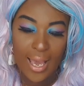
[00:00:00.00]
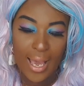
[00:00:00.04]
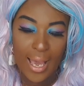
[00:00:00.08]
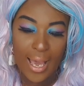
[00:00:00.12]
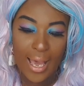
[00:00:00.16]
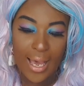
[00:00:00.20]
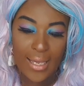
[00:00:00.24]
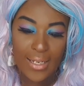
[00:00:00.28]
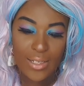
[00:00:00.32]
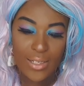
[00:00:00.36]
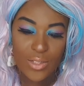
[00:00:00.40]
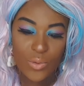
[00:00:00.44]

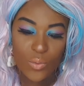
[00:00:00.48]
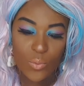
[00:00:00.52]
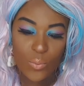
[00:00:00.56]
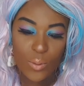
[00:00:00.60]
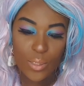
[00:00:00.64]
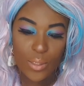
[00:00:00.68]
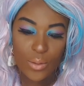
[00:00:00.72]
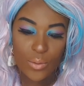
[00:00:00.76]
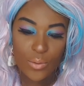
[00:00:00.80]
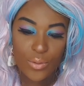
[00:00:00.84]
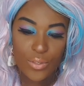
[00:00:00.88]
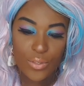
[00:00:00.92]
And
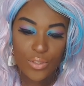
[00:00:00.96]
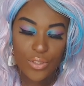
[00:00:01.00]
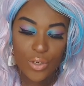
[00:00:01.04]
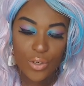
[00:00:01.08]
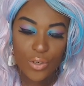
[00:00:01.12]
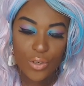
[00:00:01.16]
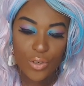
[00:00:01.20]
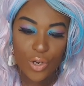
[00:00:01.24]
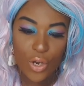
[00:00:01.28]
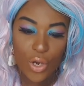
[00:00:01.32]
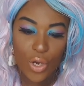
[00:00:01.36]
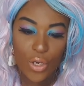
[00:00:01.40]
we also
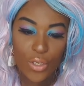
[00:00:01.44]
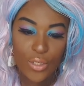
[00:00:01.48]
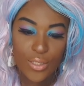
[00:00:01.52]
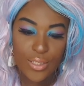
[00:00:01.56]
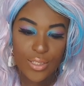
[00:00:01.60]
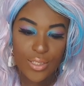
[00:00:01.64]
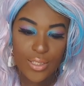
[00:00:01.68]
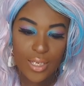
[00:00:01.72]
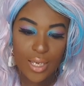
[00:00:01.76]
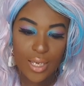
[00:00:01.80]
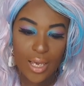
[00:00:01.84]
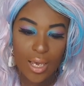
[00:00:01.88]
got
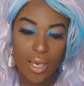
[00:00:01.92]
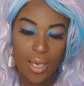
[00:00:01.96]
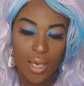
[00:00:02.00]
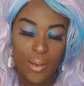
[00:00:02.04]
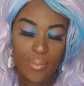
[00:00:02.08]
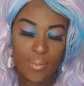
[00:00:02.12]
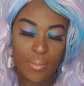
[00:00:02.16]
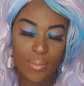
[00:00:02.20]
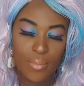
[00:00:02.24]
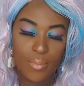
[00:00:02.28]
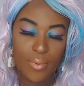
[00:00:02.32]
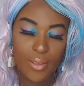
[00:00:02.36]

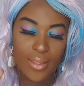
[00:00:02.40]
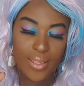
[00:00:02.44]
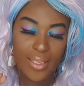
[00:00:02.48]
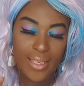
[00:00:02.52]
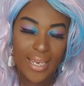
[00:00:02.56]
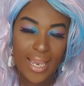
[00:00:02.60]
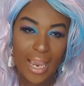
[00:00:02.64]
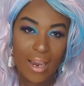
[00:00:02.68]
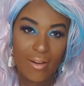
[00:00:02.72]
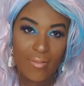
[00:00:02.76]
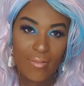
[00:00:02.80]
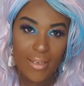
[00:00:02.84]
the
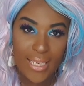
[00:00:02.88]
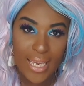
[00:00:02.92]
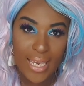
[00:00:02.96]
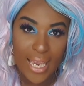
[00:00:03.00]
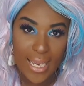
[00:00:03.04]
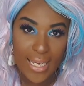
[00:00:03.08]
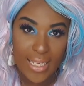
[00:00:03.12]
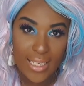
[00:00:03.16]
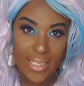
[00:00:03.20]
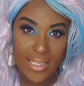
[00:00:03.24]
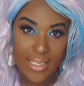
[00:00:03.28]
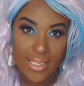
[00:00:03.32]
carry
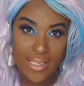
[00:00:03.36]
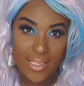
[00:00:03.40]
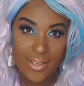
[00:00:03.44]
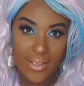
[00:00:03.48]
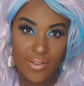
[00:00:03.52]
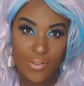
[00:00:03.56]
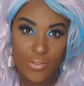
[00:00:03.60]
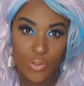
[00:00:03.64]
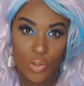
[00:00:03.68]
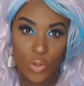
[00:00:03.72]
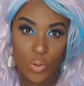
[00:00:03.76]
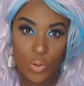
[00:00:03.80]
case
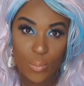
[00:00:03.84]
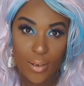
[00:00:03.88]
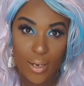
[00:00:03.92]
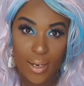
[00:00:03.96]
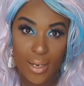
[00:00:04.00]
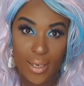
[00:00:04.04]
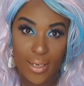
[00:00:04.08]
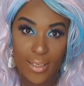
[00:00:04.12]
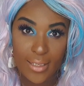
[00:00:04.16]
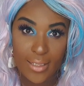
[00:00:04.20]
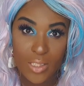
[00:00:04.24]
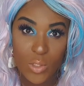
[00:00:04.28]
for
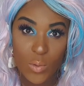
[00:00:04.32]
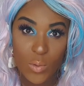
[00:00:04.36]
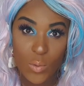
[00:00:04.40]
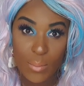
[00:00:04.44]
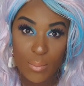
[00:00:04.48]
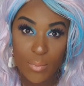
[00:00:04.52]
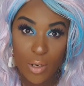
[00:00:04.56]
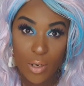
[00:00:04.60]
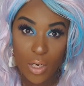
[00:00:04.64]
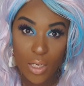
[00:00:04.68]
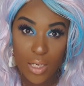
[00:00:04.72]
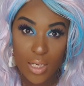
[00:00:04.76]
my
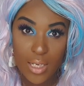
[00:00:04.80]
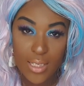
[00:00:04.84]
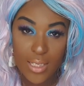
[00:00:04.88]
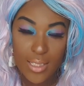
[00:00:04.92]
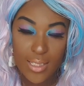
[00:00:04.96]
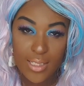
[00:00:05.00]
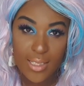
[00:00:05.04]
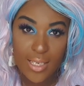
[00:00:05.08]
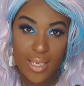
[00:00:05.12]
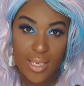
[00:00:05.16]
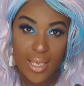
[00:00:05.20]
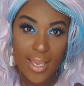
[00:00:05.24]
twee
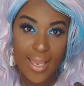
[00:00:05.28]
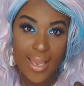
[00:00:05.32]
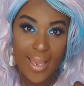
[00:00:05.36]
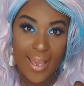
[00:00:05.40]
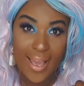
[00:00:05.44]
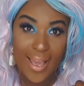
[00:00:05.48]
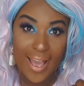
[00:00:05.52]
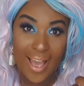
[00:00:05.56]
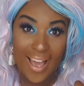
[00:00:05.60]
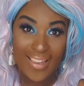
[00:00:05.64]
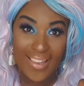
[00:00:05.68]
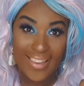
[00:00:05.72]
markers,
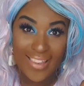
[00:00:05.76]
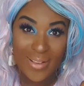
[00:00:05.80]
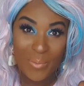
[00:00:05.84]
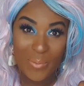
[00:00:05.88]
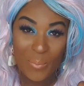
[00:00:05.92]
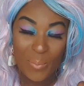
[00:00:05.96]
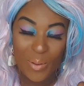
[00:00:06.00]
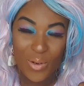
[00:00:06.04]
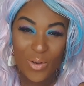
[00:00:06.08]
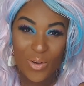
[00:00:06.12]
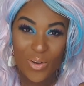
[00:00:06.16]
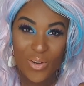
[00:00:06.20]
and
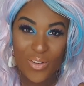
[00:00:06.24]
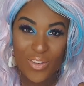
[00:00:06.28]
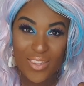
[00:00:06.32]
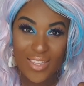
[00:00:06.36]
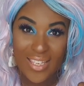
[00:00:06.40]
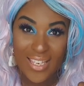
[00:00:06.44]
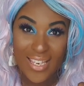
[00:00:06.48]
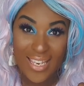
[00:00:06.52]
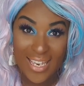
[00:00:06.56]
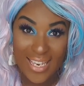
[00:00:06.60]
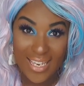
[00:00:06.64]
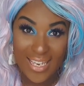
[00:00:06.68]
then we got
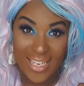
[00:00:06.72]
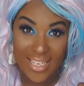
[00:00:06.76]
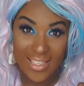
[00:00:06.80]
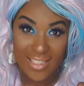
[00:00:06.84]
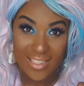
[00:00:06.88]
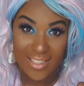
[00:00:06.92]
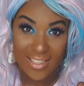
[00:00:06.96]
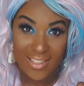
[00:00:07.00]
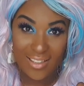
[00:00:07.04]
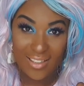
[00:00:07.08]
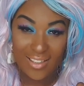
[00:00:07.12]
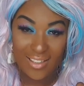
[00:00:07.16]
the
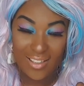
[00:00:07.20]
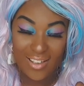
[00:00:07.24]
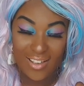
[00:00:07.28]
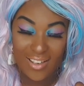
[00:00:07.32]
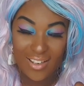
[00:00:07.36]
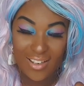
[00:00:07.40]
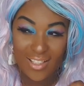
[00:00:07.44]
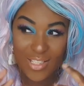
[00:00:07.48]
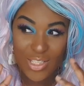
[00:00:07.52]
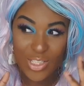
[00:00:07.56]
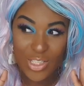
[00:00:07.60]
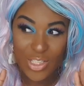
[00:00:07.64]
easel.
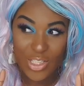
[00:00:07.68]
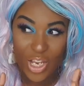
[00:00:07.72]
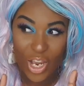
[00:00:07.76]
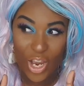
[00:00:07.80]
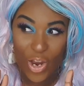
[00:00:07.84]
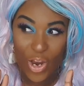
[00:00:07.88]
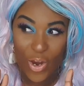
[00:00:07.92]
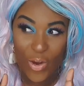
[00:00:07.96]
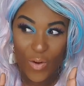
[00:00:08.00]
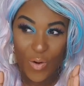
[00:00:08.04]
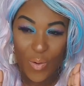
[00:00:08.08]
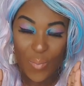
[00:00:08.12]

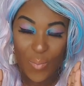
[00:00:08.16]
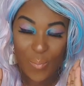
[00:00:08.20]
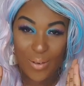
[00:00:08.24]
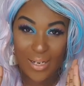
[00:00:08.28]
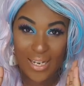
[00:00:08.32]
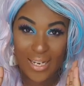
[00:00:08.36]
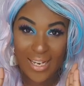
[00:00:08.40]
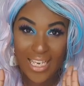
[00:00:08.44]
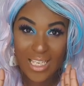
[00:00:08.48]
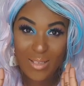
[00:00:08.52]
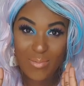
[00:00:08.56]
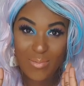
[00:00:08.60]
So
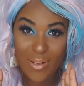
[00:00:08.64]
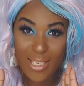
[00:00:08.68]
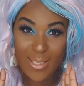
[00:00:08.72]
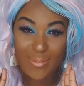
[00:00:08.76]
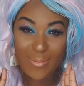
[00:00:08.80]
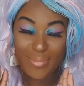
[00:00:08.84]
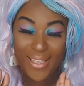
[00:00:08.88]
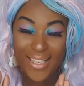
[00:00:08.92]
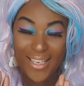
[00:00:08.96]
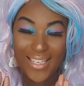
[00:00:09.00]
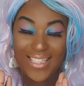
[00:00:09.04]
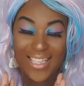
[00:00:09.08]
please,
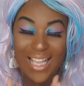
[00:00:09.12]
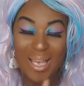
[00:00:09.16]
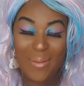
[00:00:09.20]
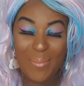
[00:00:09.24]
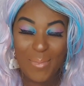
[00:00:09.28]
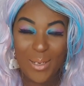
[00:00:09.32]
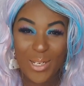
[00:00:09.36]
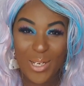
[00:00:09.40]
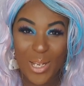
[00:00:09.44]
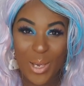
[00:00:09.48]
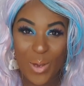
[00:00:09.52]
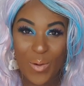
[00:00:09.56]
please, please let
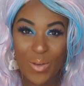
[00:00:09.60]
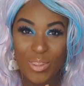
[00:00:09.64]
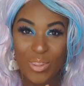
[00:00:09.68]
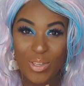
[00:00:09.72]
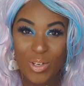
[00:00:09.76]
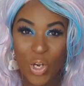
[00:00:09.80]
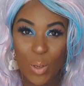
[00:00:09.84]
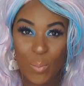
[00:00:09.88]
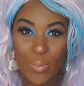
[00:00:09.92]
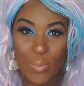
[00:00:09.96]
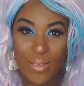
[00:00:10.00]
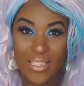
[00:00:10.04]
me know in
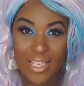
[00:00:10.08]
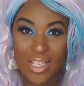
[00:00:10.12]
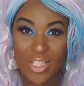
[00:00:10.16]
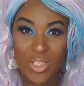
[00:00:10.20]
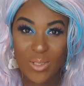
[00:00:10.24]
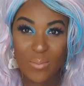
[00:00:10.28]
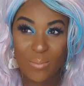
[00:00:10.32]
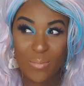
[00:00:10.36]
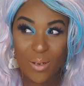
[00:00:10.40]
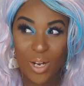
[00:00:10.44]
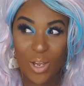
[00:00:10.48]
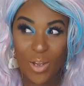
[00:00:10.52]
the comment
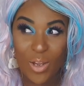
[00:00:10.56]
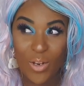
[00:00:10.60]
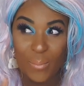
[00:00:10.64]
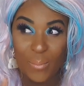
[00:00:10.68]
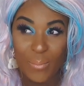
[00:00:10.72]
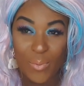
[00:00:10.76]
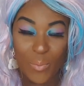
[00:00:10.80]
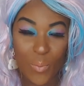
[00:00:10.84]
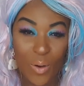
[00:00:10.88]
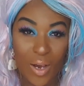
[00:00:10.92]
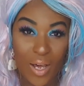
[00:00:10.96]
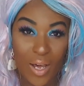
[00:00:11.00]
section below,
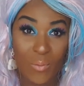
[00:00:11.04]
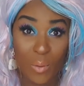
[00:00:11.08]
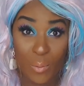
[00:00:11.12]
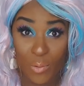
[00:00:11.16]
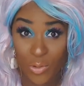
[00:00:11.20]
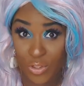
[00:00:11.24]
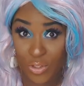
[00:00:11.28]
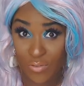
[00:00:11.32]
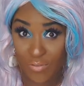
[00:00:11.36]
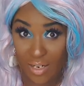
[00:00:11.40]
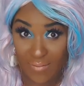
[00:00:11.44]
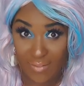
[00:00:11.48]
number one, what
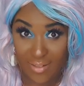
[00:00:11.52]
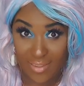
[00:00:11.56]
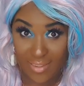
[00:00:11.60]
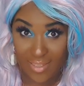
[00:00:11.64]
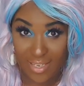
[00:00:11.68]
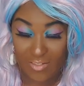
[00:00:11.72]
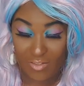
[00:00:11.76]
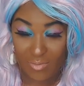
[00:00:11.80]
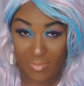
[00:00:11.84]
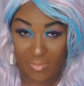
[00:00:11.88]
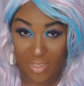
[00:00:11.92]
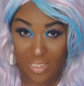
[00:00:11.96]
was your favorite
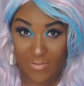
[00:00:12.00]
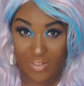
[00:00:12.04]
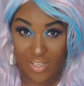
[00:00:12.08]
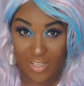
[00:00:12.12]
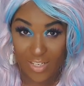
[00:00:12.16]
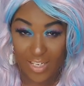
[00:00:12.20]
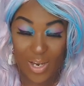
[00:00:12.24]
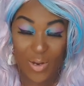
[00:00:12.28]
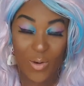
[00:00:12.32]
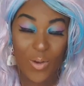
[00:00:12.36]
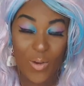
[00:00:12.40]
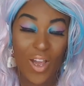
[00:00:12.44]
thing from this
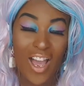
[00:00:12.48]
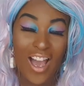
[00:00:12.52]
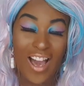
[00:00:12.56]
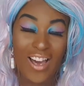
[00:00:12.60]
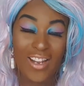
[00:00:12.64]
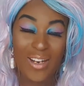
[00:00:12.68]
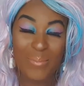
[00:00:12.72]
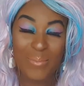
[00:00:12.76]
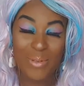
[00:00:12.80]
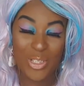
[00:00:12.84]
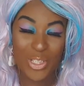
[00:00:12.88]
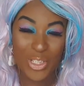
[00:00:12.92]
video?
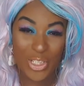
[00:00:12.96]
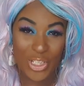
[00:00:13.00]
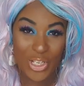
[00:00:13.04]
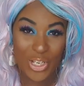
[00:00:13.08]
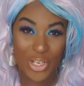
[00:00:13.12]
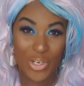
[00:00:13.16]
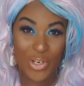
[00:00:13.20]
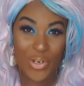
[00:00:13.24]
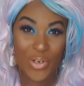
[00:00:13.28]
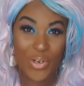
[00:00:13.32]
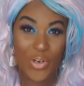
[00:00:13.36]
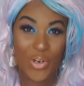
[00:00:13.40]
And number
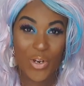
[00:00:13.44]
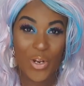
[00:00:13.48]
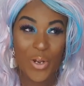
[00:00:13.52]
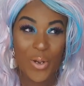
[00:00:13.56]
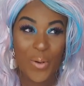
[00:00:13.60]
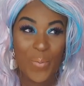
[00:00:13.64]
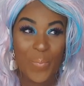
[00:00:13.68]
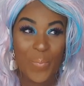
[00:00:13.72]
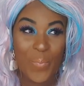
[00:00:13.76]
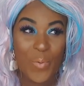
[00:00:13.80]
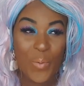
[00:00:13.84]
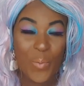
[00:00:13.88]
two,
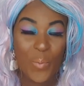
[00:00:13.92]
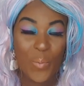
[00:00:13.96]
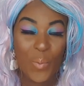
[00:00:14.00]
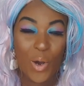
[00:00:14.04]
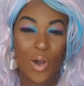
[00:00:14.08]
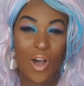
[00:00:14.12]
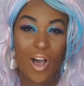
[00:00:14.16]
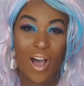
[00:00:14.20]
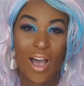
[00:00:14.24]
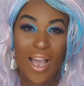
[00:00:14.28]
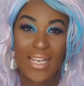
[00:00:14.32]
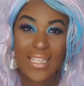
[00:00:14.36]

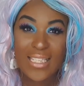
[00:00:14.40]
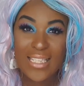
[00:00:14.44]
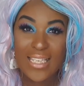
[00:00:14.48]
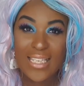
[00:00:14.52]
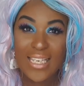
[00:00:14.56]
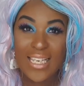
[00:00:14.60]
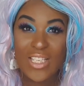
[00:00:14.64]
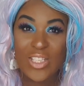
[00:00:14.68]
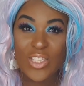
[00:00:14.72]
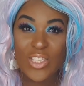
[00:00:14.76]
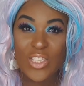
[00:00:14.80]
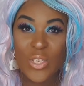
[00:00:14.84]
what
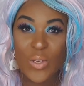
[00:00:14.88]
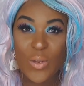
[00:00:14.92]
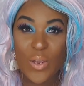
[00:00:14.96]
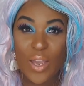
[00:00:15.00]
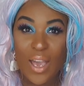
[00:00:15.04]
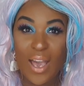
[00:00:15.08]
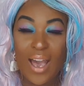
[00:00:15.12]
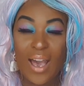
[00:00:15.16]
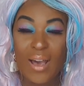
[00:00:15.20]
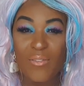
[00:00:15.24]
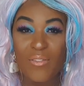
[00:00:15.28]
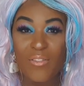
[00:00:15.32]
ideas do you
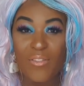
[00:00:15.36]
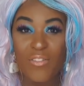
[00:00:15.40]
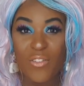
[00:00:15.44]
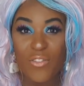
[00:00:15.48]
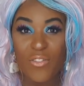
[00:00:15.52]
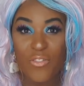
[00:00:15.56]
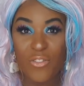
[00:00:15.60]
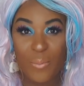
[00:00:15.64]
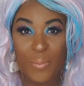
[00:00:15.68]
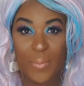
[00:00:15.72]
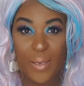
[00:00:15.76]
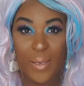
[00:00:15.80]
have
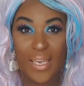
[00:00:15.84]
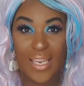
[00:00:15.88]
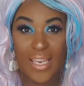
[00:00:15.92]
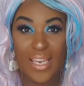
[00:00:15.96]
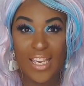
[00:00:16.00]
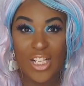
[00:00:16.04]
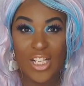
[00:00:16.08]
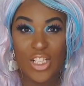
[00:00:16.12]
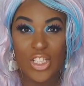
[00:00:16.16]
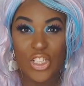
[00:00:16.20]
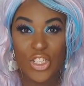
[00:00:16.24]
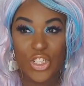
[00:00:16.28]
for
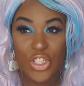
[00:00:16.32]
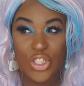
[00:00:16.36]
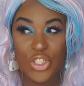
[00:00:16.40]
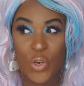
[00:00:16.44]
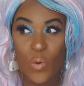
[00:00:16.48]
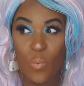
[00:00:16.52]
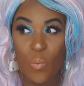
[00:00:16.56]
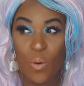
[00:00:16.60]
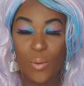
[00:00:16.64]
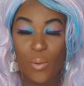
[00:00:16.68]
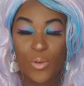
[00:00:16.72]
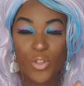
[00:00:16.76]
me to
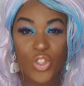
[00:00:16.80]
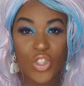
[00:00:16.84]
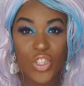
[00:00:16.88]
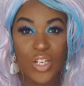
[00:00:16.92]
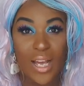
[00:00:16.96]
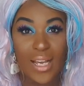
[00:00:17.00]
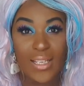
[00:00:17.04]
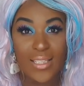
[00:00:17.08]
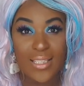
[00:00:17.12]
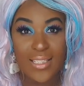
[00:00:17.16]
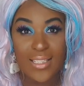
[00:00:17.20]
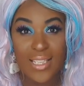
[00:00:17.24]
do? What would you
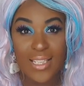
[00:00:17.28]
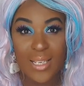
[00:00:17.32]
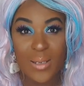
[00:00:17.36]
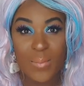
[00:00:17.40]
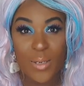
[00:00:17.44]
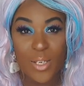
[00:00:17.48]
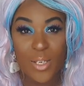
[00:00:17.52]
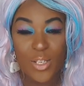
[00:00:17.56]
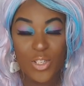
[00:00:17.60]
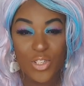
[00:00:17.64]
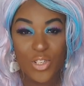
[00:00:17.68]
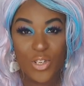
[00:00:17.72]
like to see
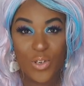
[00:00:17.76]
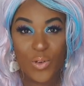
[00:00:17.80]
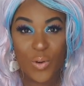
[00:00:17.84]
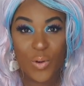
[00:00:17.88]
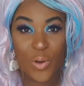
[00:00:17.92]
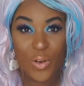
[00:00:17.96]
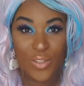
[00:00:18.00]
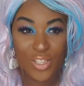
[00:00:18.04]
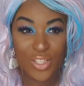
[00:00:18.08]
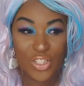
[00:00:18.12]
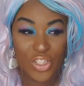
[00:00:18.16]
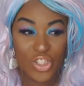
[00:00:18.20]
me do
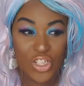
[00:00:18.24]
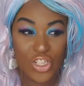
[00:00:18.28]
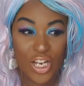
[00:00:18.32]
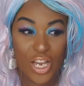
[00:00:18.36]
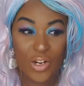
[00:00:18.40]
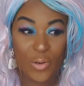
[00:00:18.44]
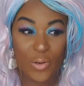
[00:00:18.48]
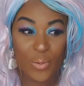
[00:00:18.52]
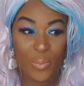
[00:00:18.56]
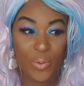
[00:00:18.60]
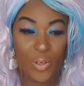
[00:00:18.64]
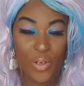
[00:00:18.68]
on this
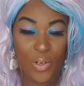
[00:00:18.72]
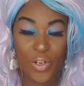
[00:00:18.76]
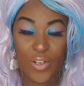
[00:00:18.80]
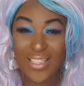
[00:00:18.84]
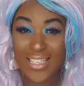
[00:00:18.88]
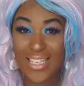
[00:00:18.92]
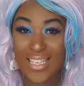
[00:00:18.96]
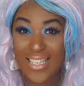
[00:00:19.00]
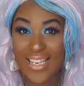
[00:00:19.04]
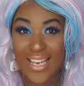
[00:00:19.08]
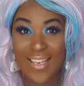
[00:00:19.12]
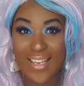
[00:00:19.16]
channel?
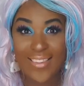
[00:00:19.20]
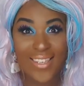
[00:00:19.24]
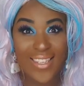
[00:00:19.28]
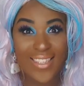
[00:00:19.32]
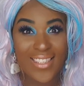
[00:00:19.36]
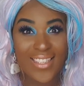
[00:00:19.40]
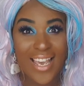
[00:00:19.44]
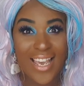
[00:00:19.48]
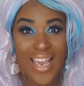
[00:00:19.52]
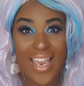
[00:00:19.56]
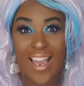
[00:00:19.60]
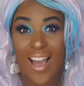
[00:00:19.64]
Because at the end of
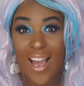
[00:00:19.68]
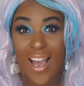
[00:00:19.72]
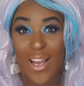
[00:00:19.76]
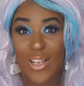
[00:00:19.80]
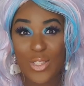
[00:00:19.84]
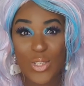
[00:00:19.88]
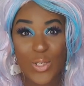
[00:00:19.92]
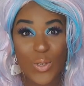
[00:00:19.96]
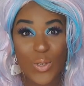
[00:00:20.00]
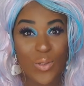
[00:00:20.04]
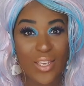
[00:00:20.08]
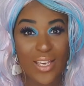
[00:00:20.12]
the day, I
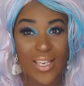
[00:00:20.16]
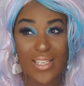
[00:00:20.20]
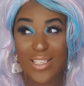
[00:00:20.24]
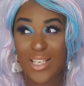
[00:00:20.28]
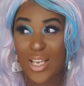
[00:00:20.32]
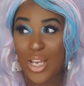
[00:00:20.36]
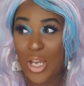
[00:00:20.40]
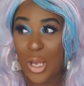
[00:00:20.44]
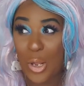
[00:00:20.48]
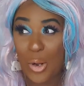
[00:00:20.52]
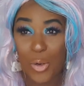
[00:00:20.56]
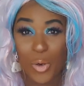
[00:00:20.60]
do
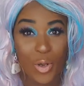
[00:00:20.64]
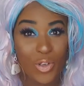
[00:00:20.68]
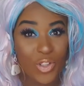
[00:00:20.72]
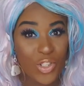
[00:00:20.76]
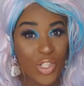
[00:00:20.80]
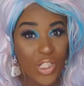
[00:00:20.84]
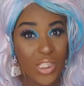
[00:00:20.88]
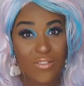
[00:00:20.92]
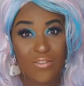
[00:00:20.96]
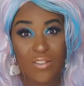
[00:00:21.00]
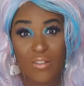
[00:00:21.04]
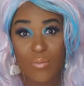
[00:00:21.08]
this not
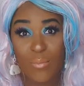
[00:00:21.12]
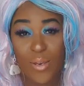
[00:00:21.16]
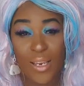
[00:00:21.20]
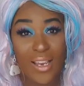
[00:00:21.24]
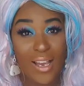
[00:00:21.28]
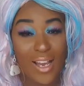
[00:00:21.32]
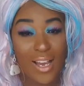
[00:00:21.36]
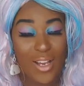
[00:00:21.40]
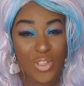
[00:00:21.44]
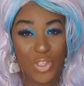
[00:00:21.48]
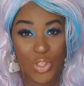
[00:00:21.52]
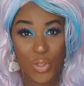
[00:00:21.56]
just for
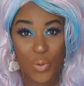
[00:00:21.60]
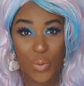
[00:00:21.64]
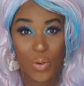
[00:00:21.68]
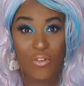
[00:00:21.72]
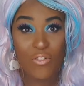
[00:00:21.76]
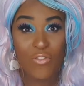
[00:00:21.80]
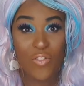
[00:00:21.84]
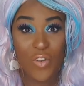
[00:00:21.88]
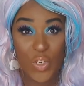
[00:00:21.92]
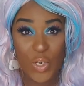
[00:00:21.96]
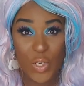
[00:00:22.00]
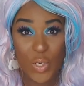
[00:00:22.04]
me, I do
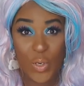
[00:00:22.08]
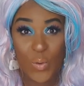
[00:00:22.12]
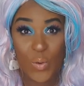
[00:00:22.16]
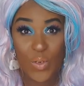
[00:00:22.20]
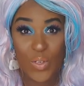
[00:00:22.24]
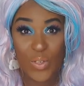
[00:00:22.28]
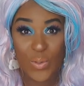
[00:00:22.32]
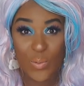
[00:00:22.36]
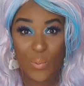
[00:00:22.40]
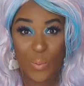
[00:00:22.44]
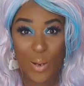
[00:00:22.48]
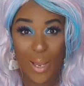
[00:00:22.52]
it for you
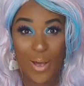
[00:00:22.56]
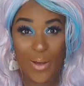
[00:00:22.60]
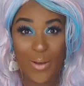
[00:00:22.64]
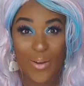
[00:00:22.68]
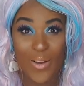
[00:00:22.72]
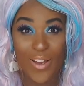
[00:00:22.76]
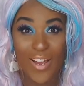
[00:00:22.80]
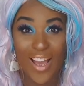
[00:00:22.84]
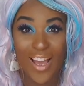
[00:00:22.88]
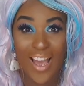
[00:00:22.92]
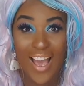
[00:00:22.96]
as well.